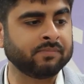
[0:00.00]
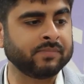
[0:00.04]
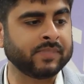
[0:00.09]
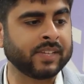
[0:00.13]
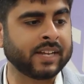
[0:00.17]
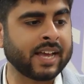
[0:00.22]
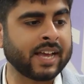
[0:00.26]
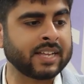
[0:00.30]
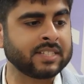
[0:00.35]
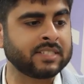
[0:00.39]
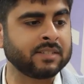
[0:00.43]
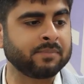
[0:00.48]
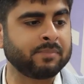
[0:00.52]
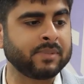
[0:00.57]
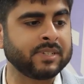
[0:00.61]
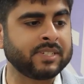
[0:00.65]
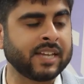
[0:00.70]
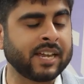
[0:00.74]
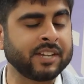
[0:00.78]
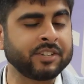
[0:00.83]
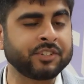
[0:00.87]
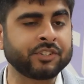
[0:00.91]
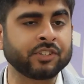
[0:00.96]
that has the
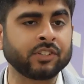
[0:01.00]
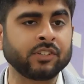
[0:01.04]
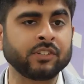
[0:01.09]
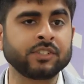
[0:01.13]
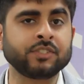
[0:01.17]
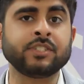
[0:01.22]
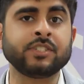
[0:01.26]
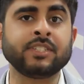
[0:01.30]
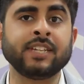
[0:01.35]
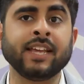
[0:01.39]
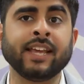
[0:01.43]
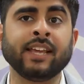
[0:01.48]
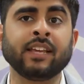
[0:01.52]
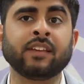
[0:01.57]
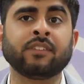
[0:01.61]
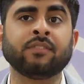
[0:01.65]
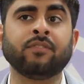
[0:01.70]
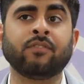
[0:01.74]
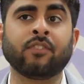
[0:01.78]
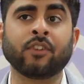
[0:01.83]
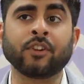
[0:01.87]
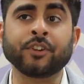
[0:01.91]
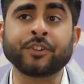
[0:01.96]
potential to take
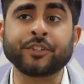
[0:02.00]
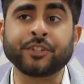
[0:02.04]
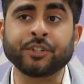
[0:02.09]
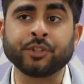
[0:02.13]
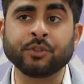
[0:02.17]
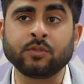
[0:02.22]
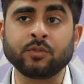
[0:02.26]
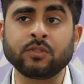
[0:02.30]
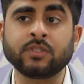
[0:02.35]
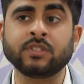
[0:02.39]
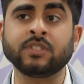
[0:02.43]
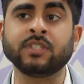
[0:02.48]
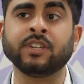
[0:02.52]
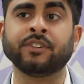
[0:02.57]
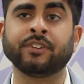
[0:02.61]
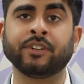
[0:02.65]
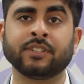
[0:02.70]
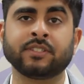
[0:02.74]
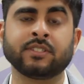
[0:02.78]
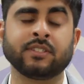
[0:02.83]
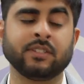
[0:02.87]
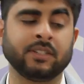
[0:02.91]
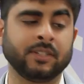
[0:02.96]
virtue
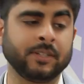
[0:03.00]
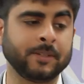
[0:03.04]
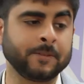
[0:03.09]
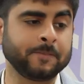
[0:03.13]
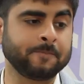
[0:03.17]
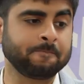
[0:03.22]
seriously.